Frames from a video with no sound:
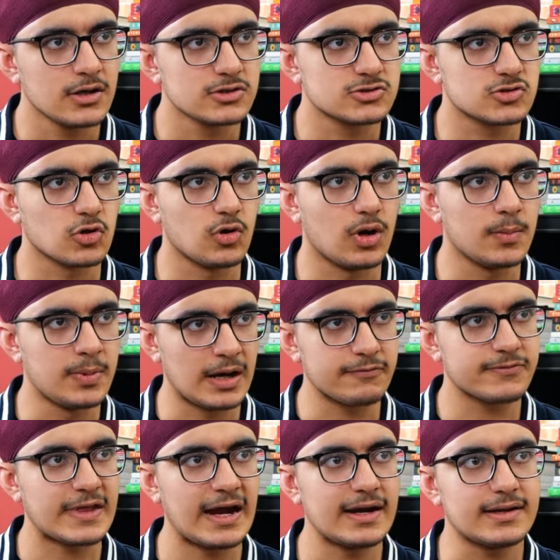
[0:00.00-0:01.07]
So
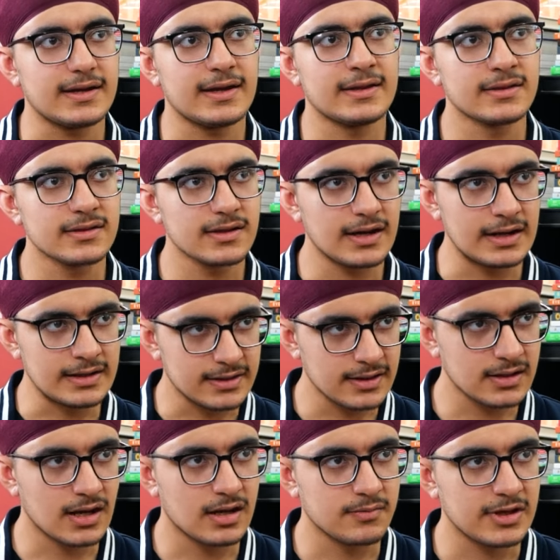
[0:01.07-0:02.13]
above that, in the
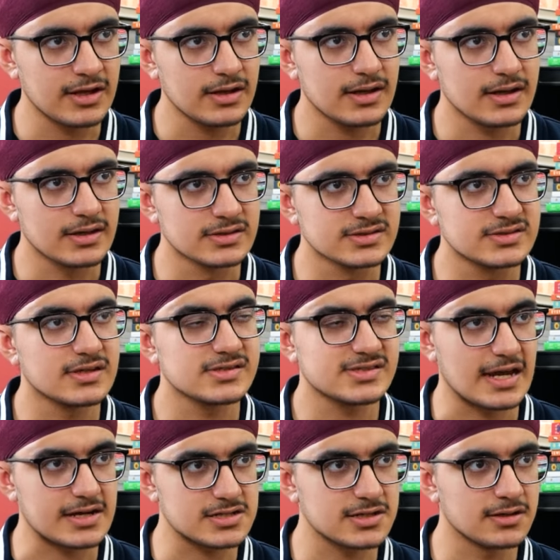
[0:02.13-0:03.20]
Indian Army is the
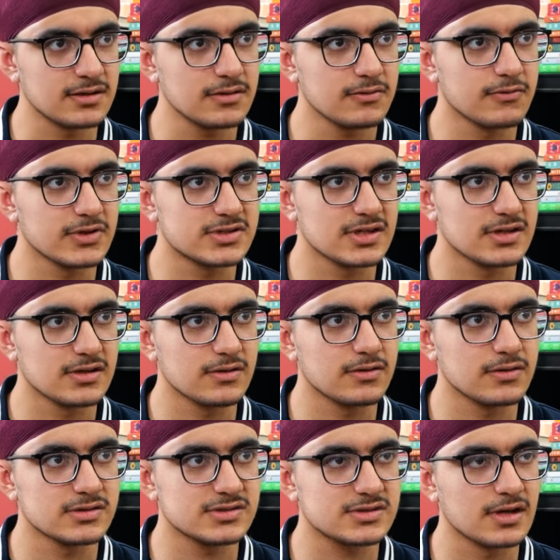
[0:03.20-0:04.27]
section,
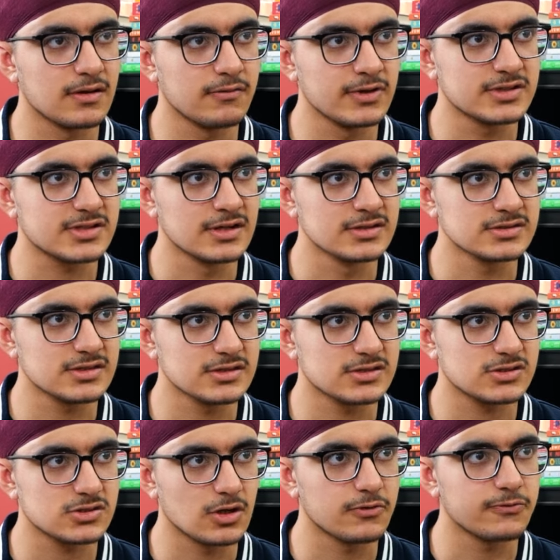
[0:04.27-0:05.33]
which
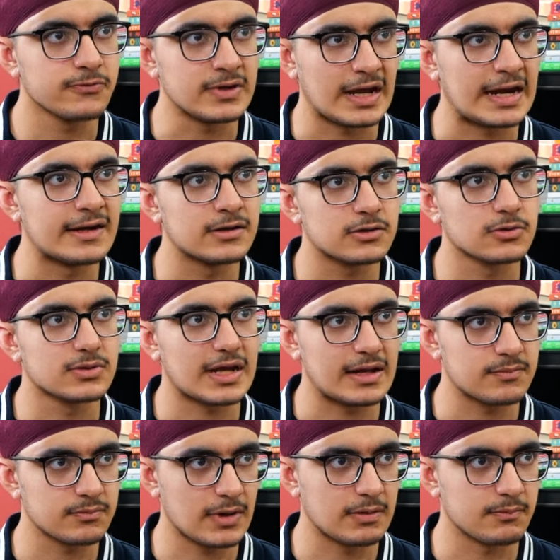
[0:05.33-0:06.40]
consists of 9 to
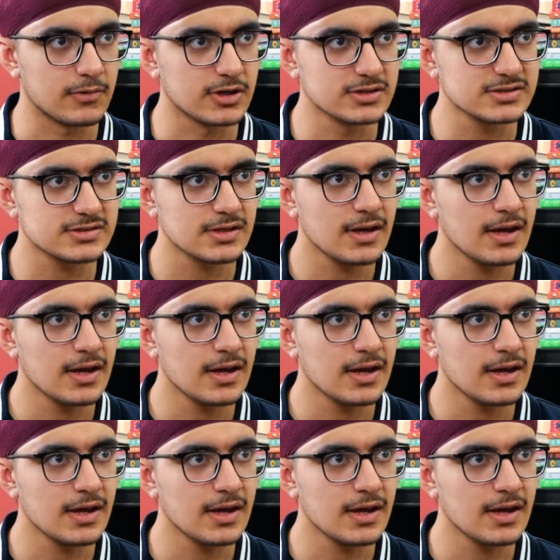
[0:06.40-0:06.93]
10 members,